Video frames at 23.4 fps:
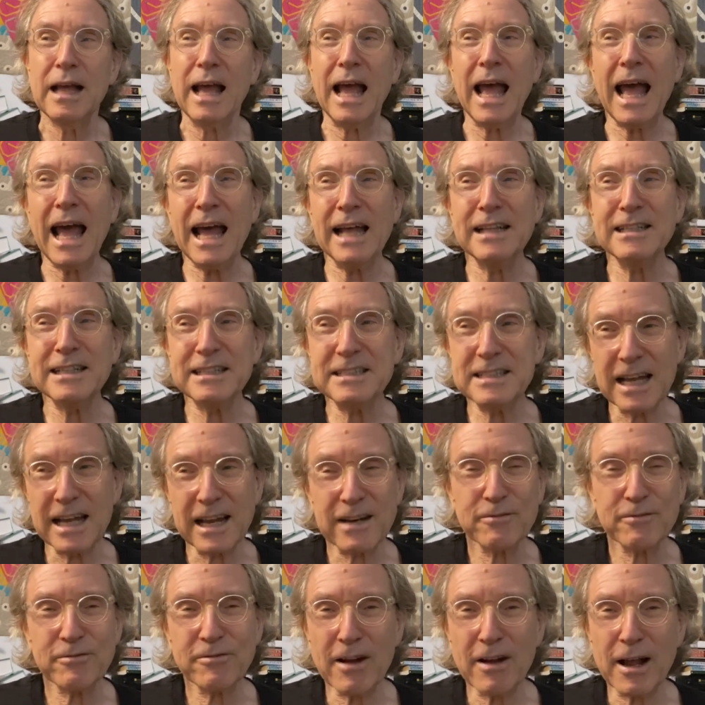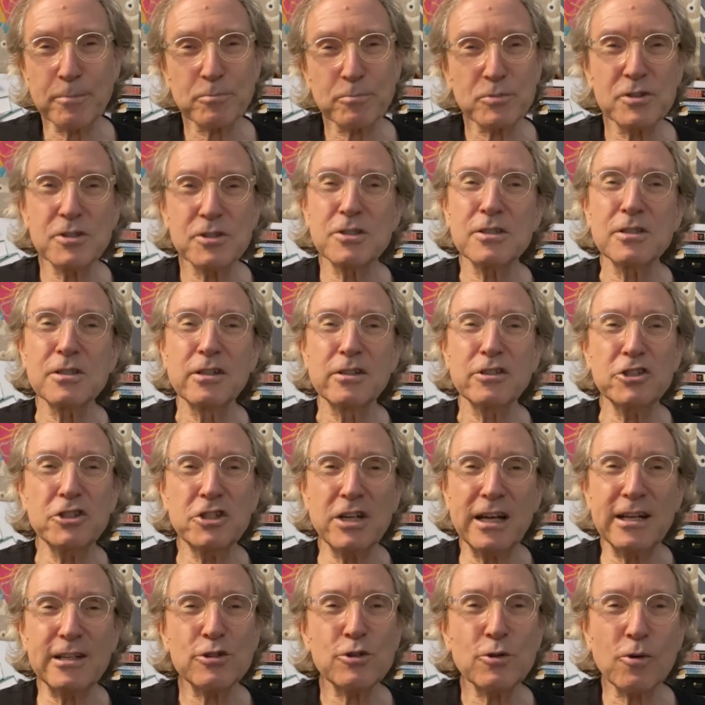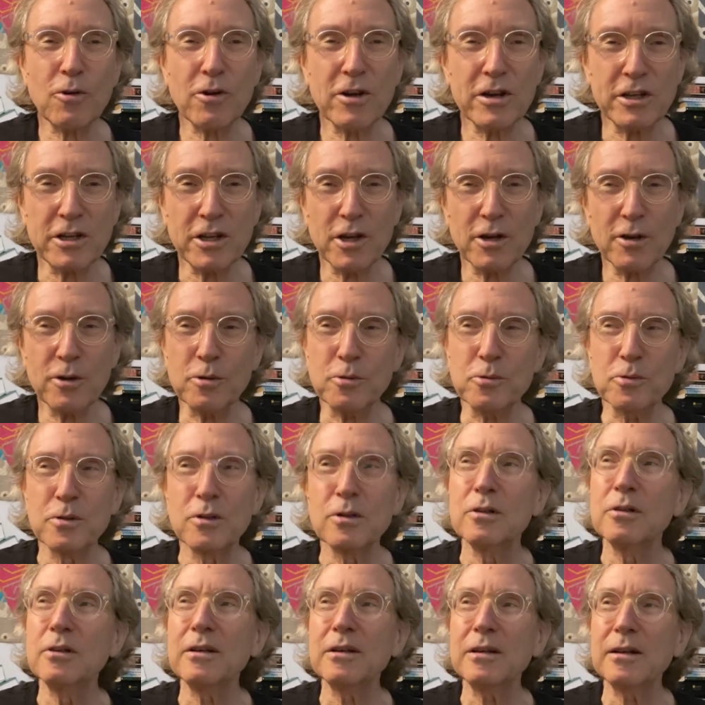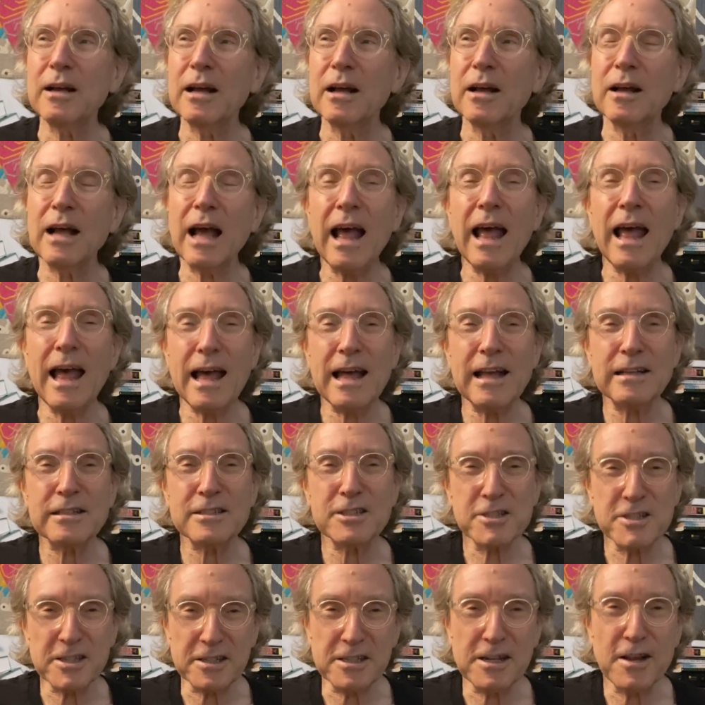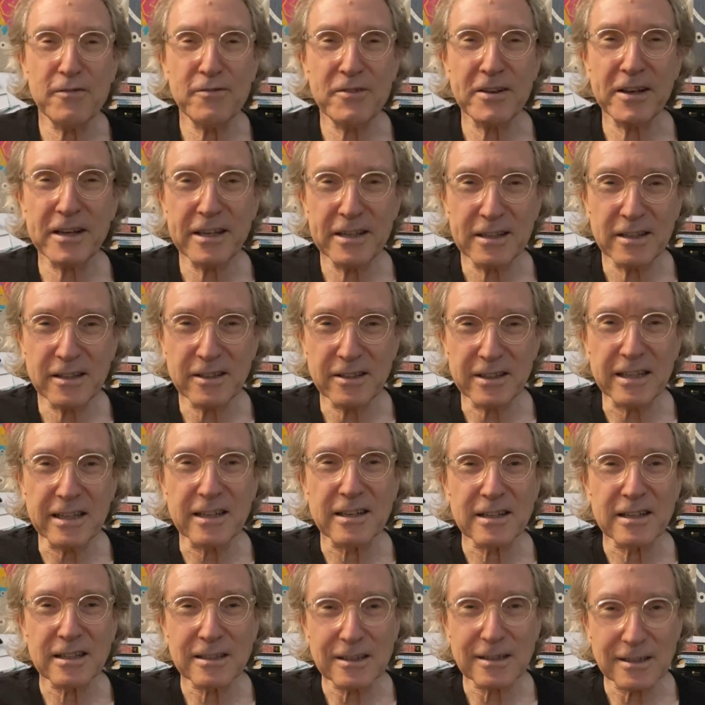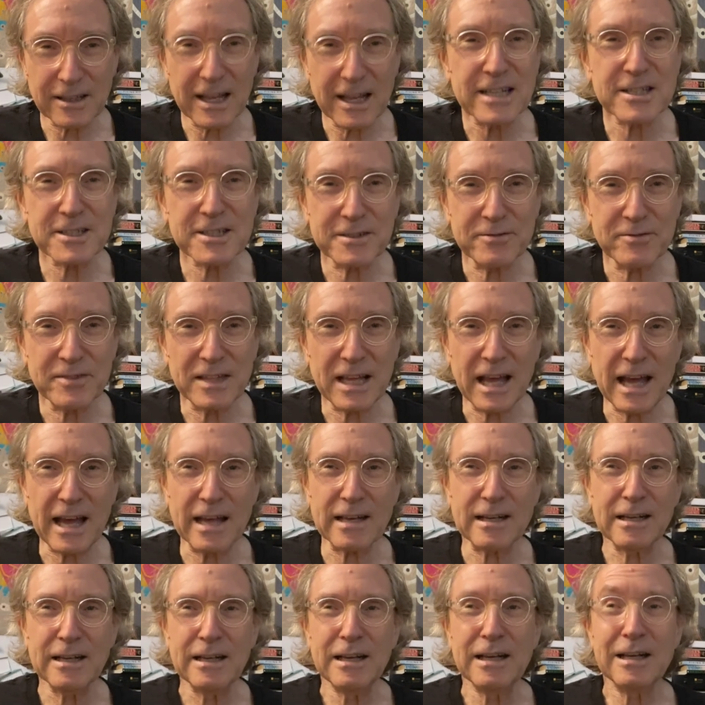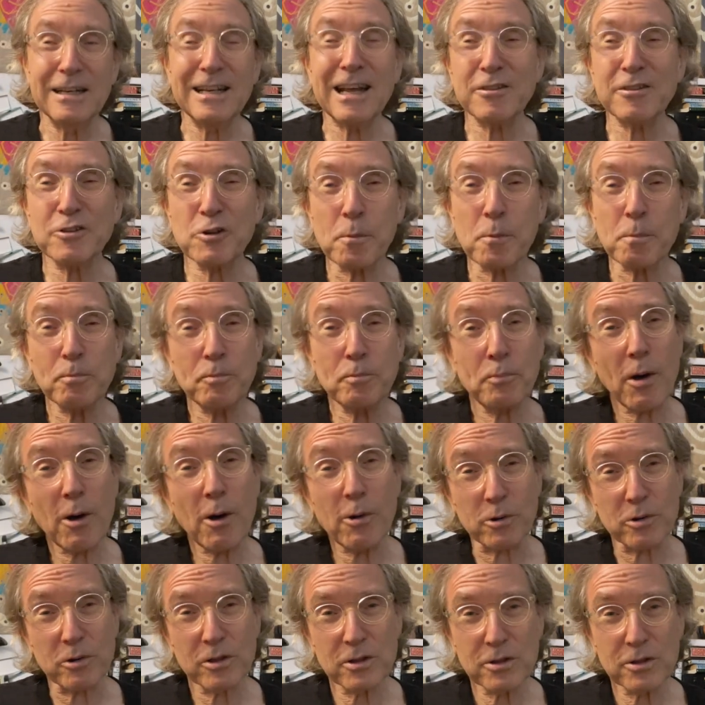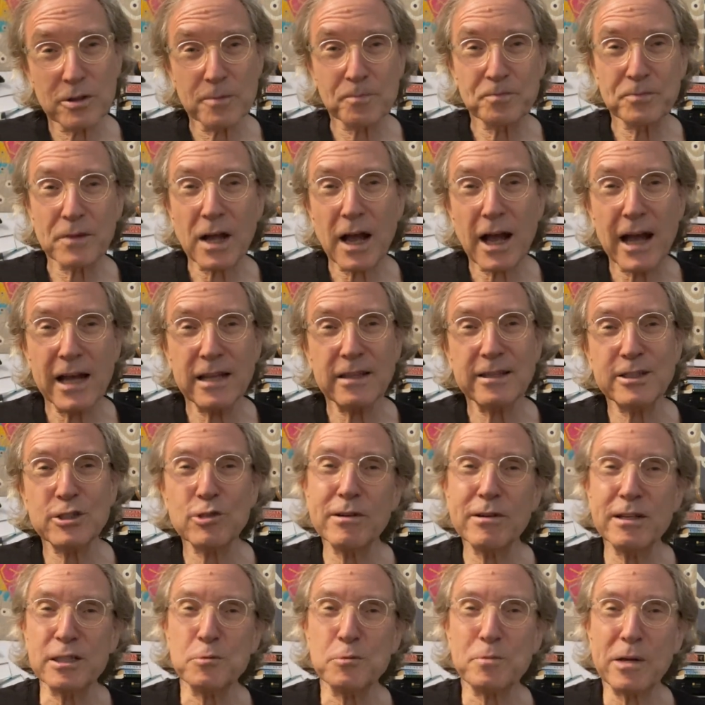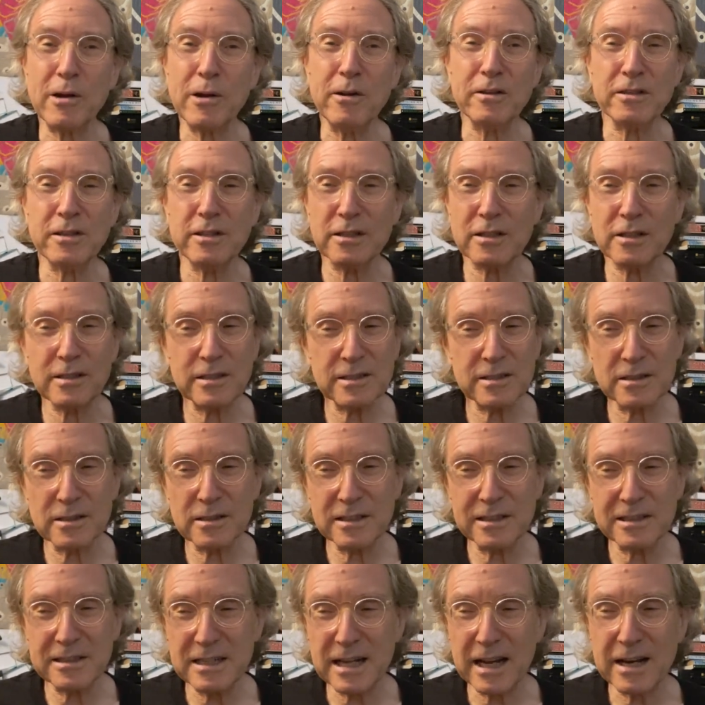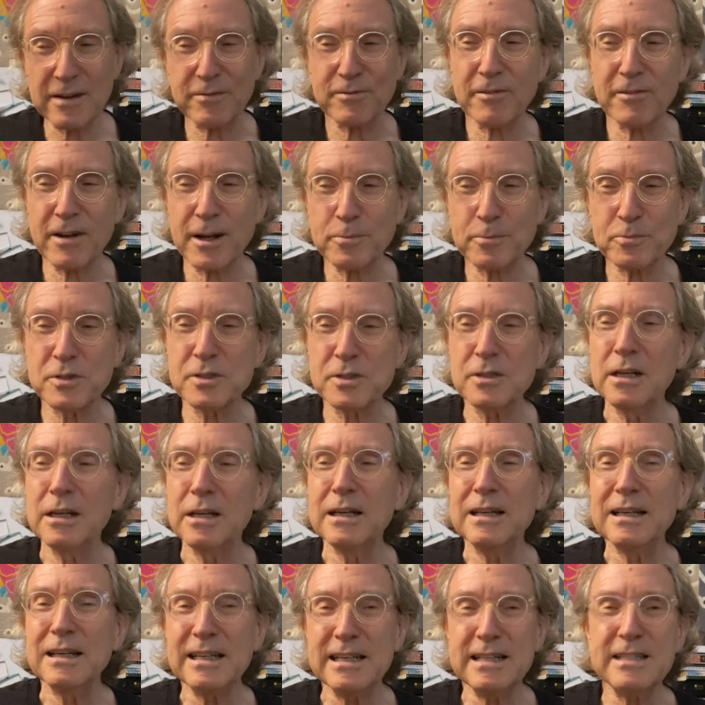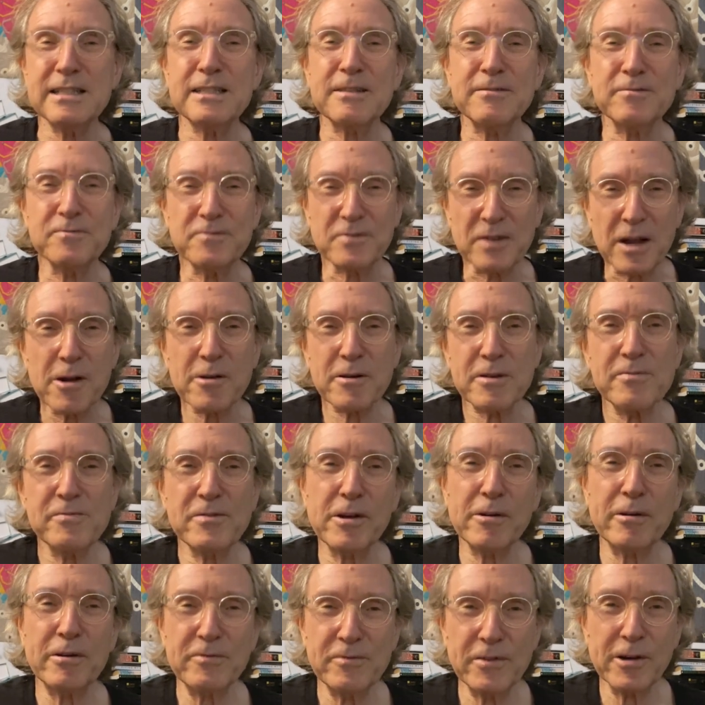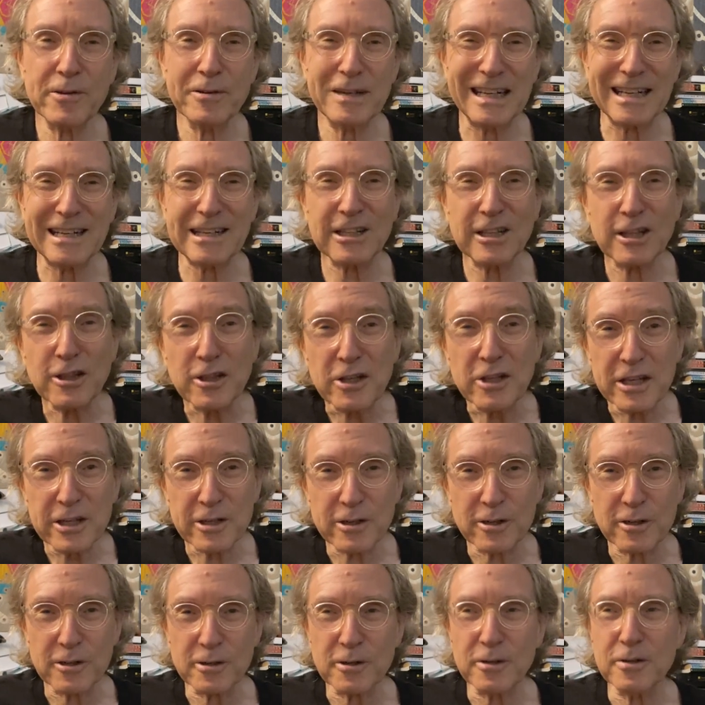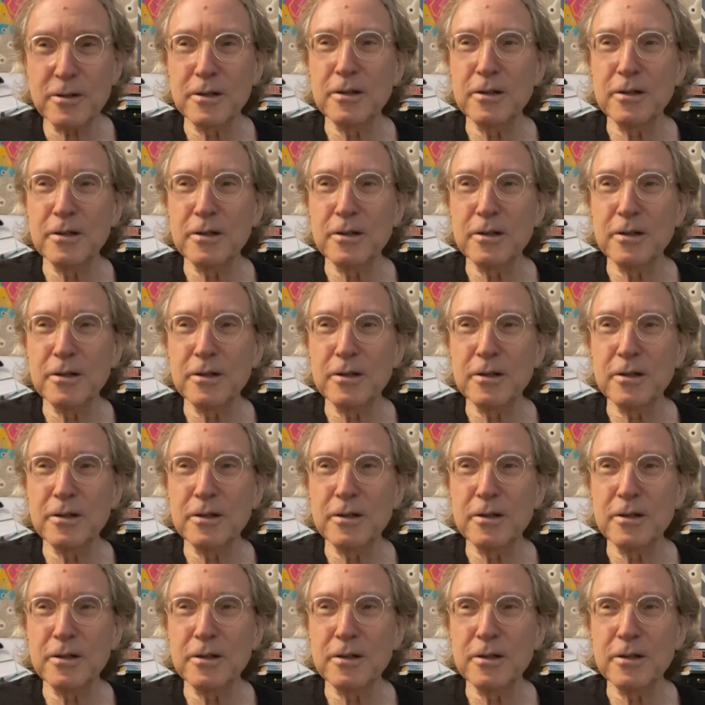And the Denifreps, Jay's Audio, had significantly less of that. Now, they're both highly transparent. The Denifreps is a very, very, very clear,